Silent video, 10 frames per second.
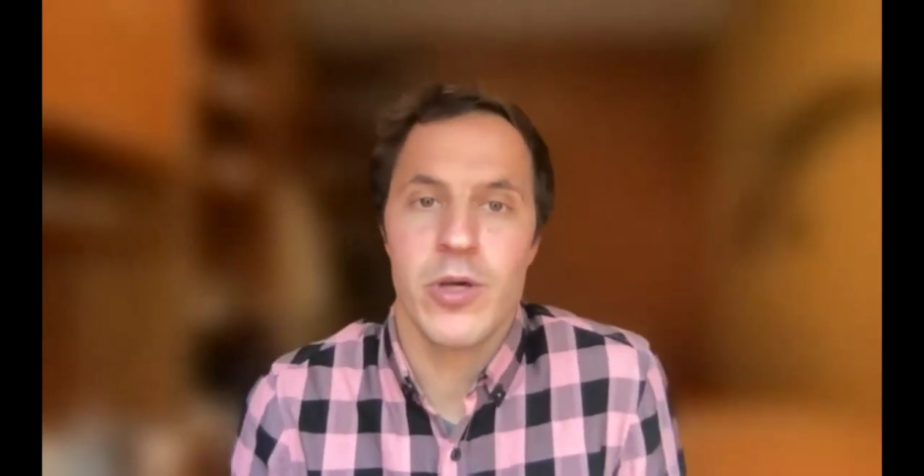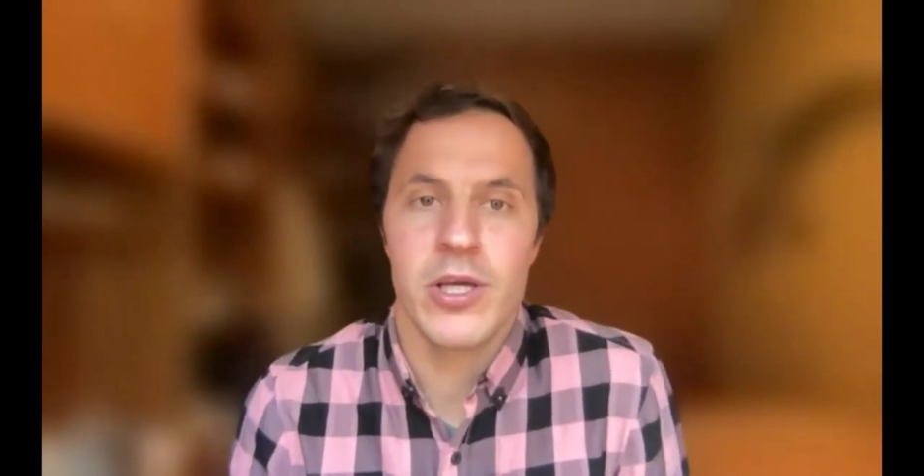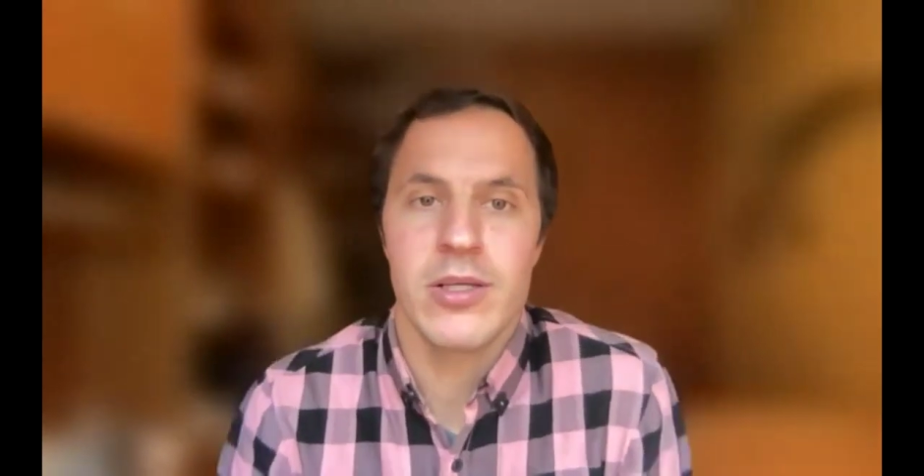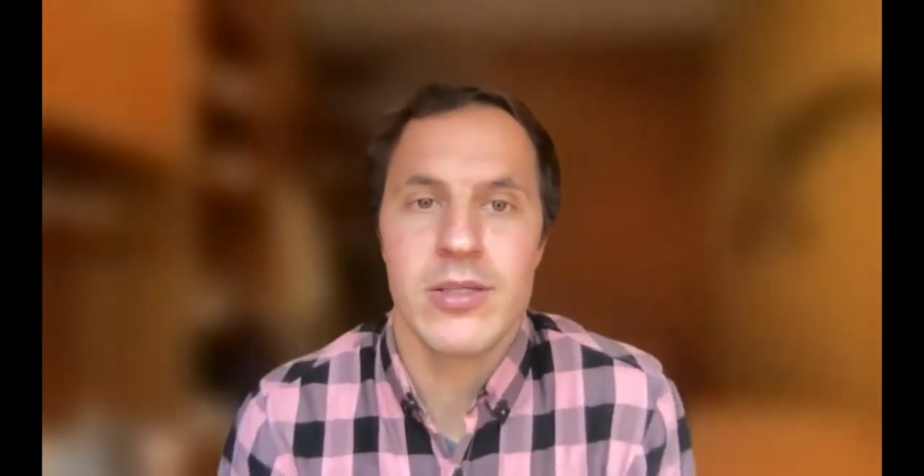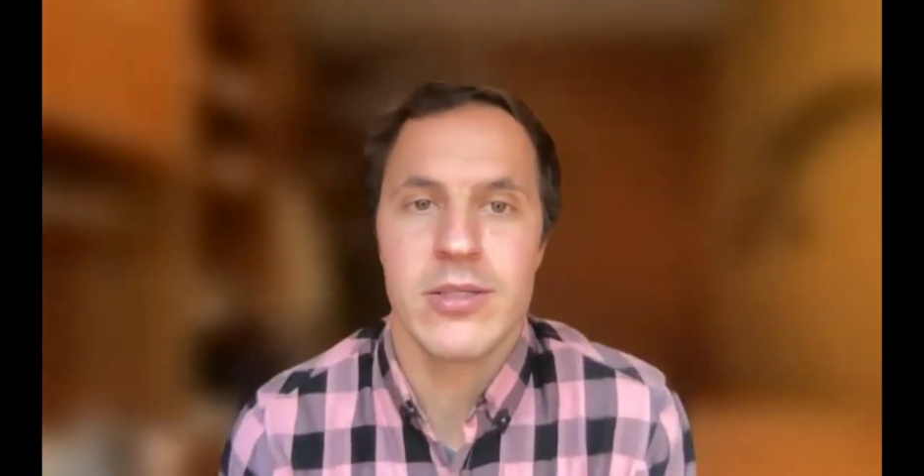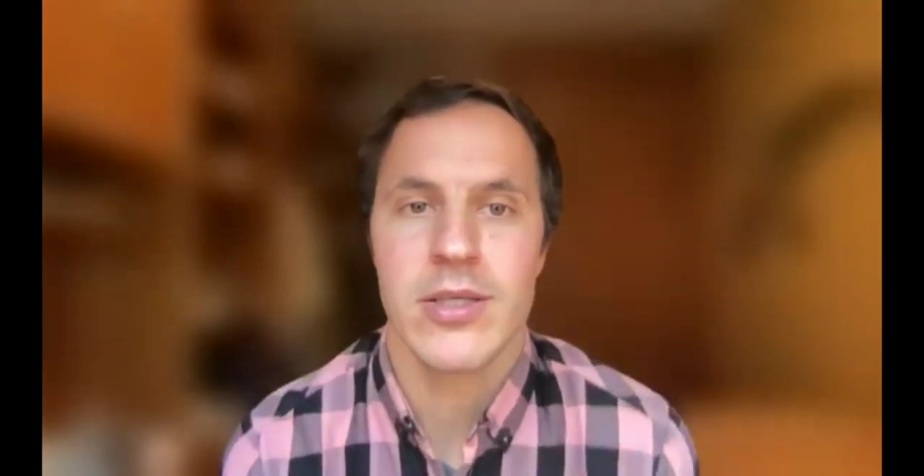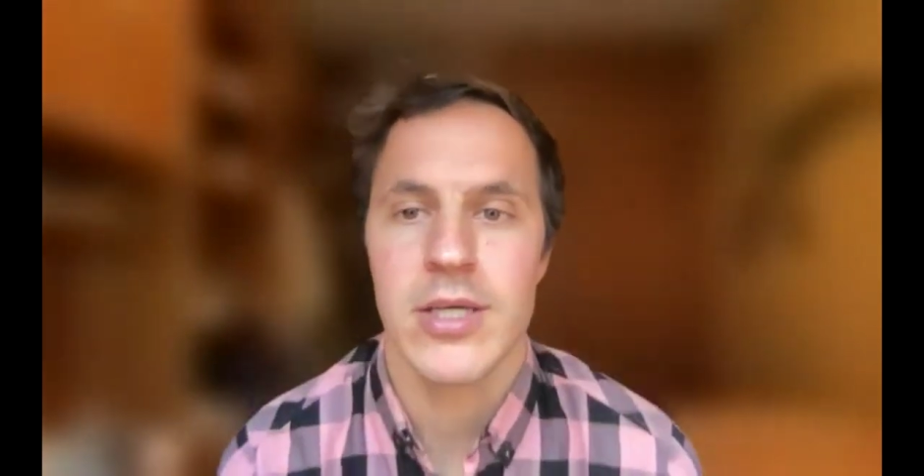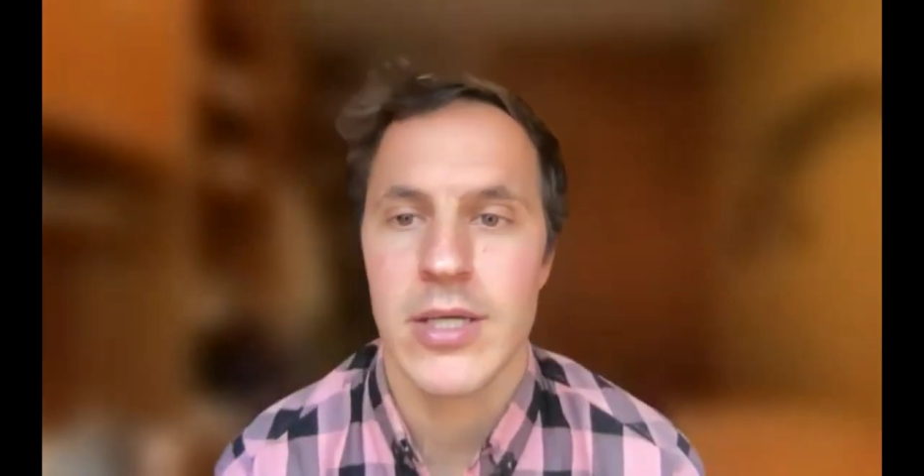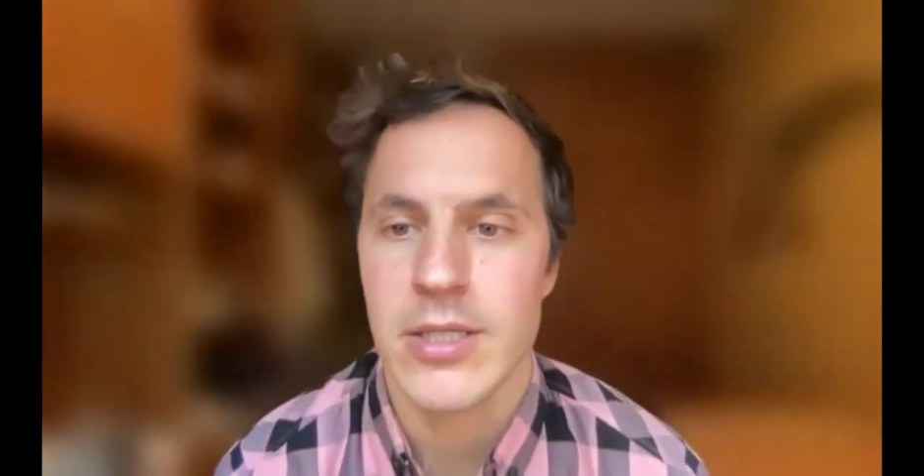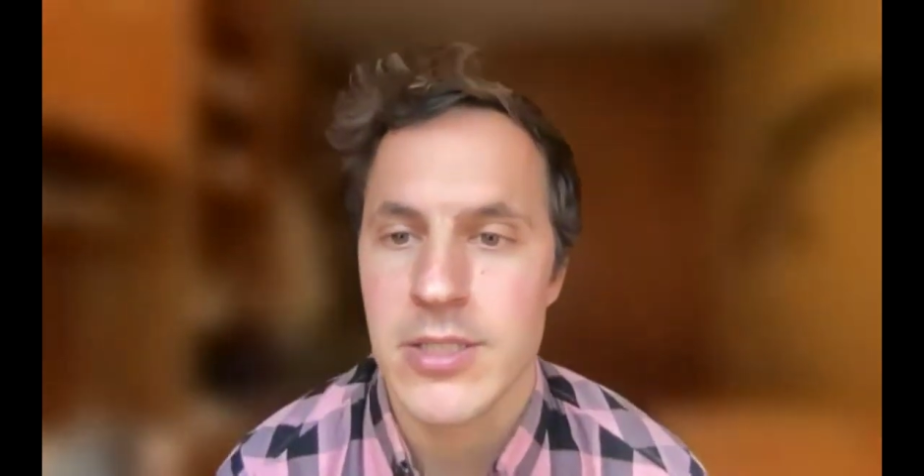doing
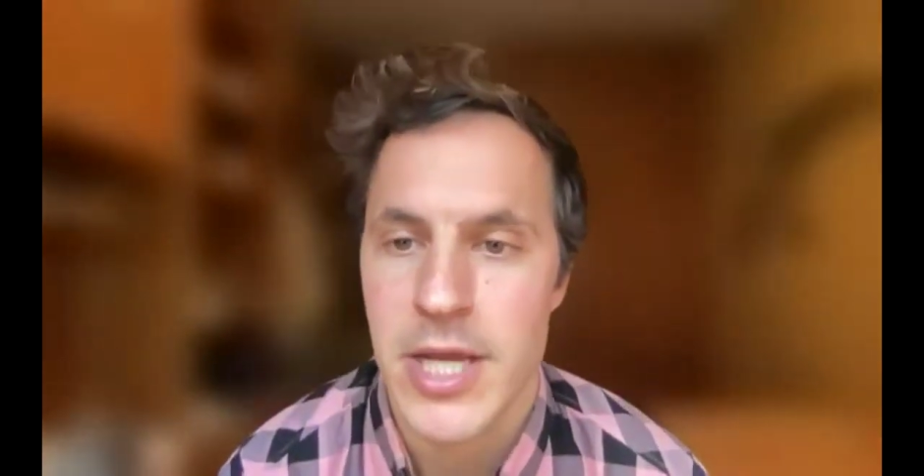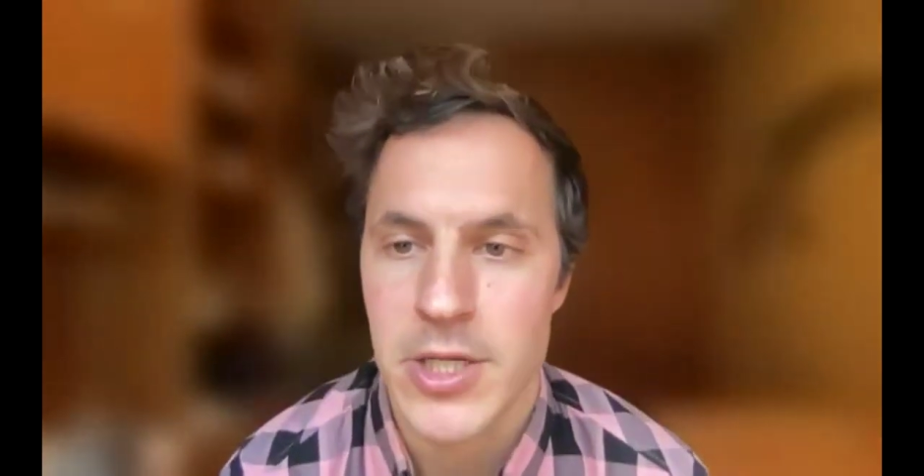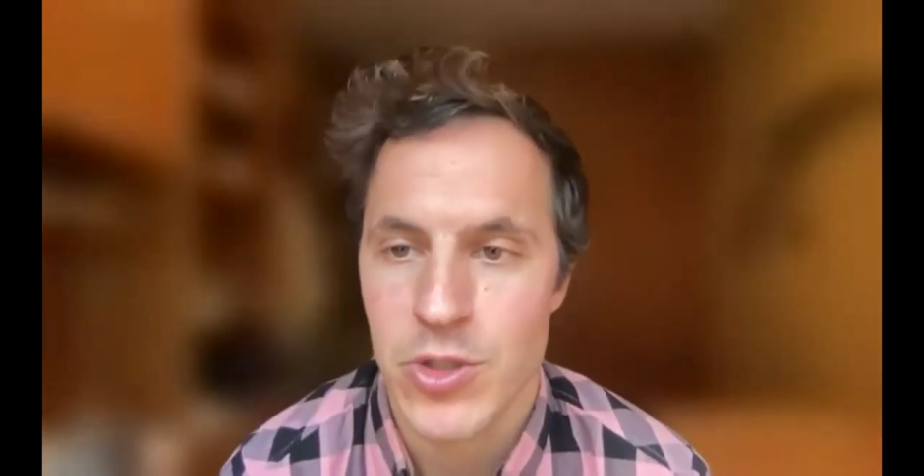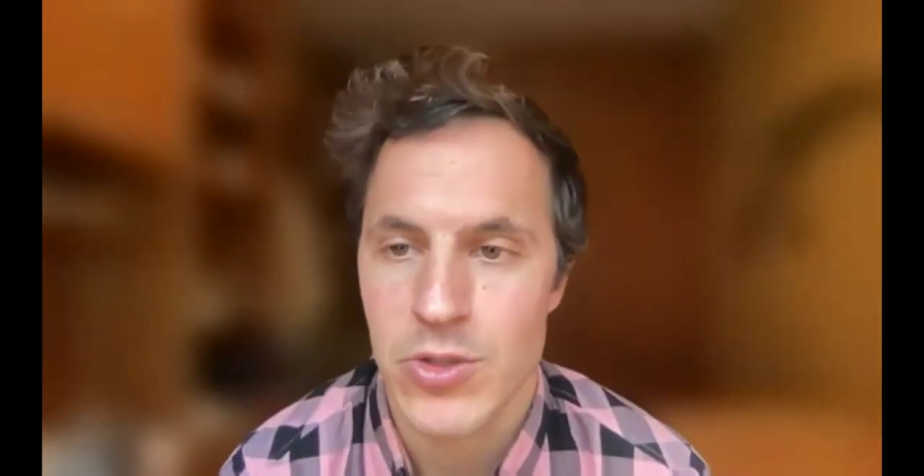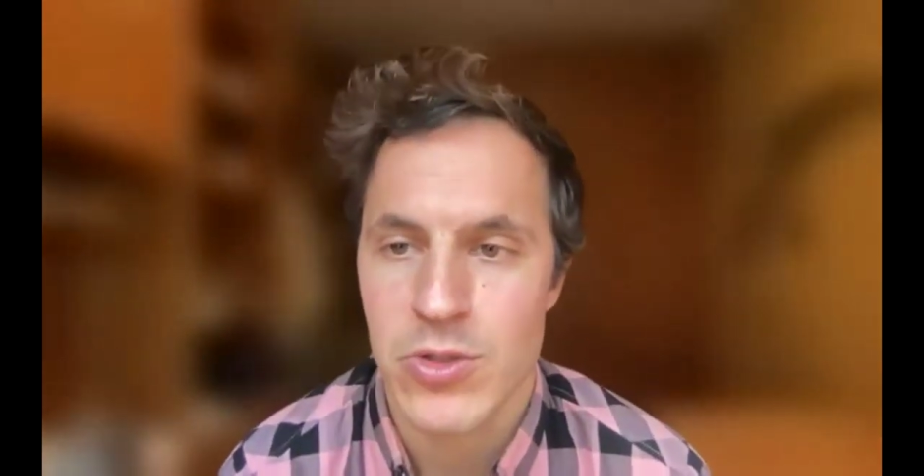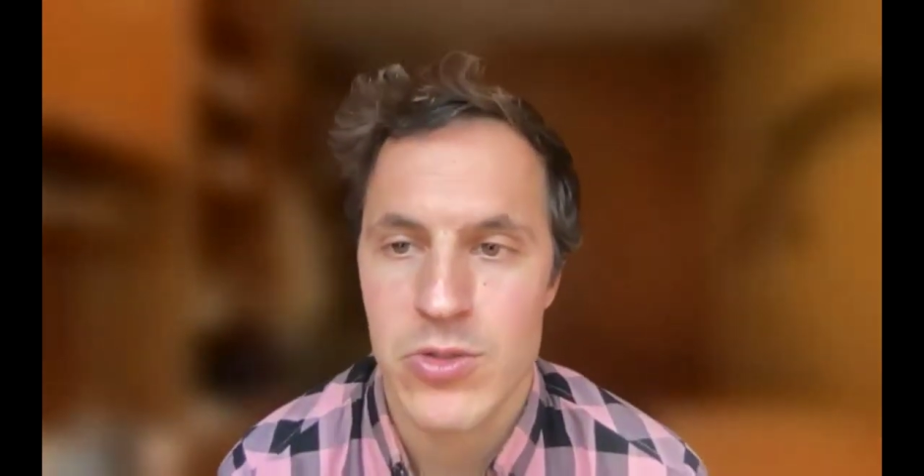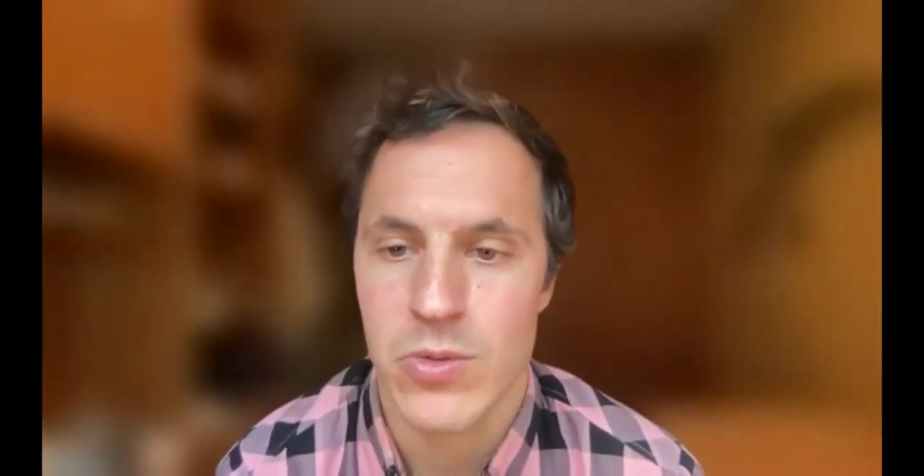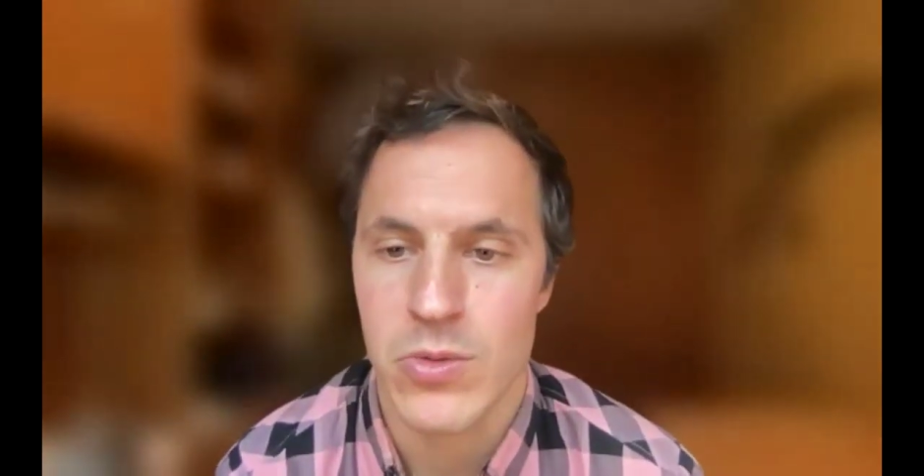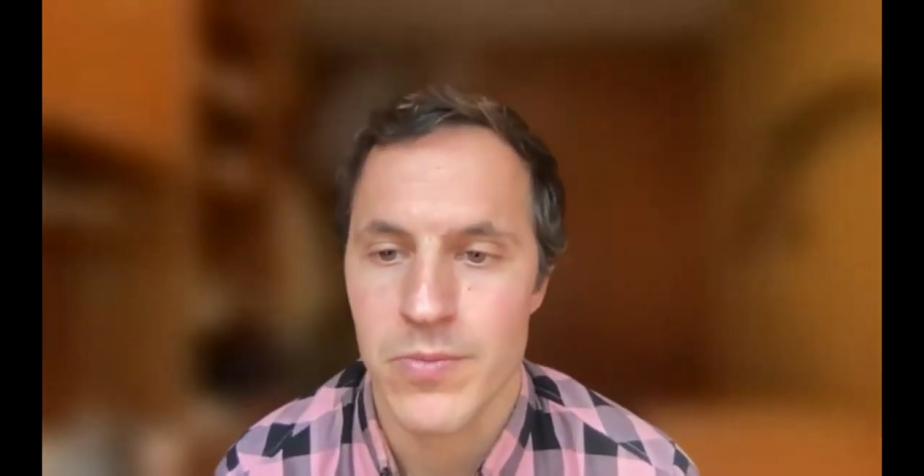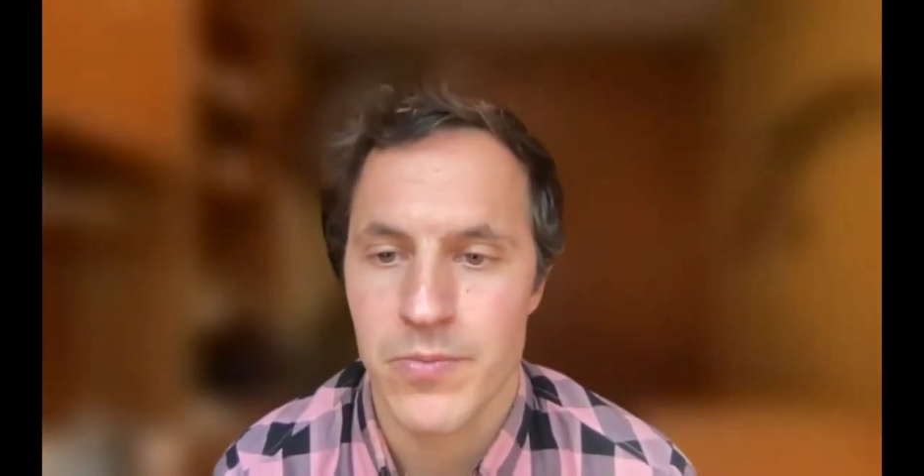sessions
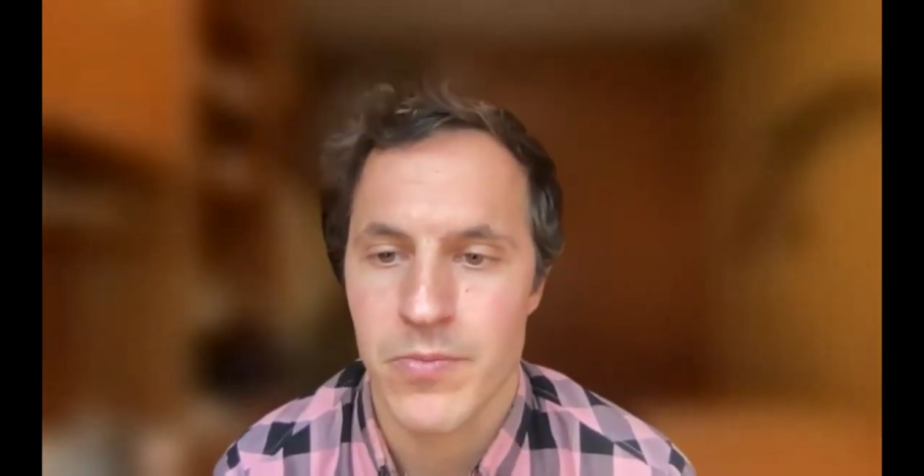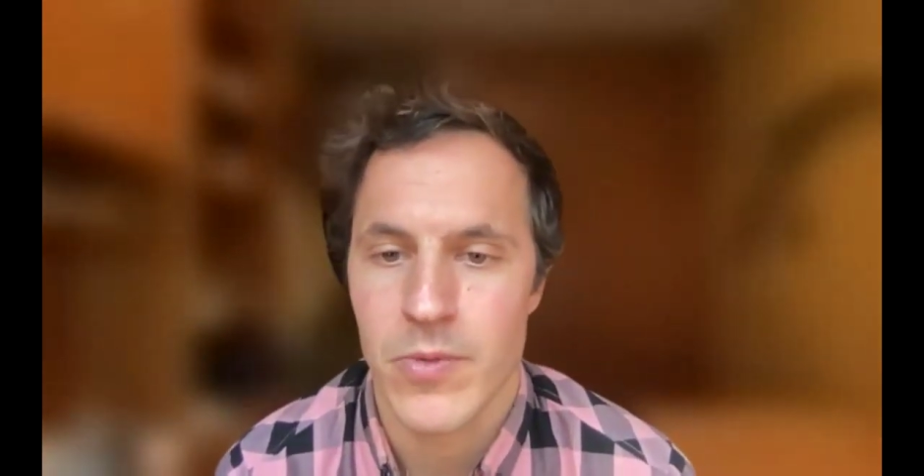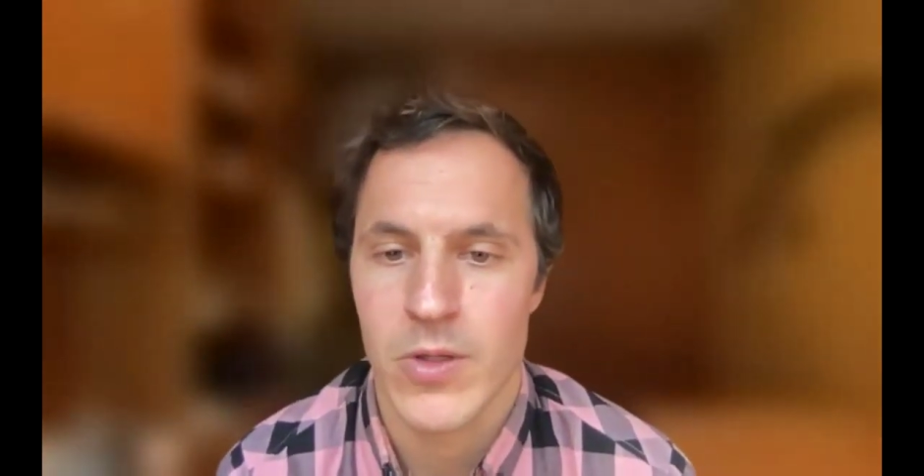to